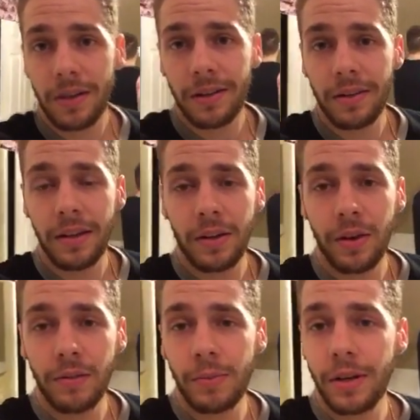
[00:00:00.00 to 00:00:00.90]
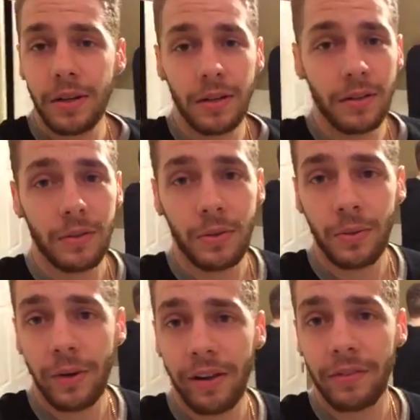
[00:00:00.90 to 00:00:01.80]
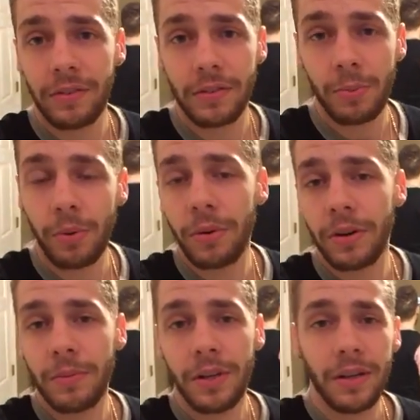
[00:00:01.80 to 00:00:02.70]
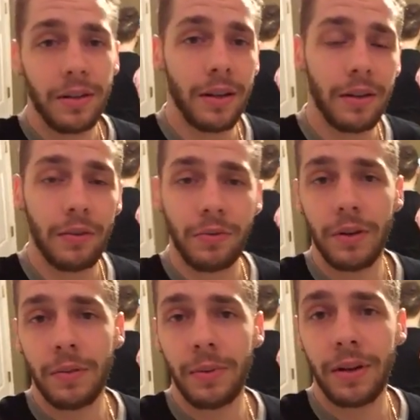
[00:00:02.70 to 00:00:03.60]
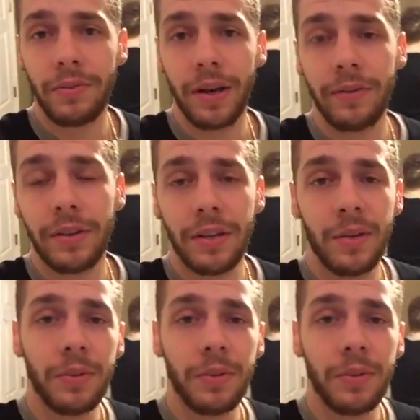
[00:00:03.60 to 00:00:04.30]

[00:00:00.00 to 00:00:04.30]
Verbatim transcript: Uh, thank you everybody who has supported me and thank you for everybody for everything.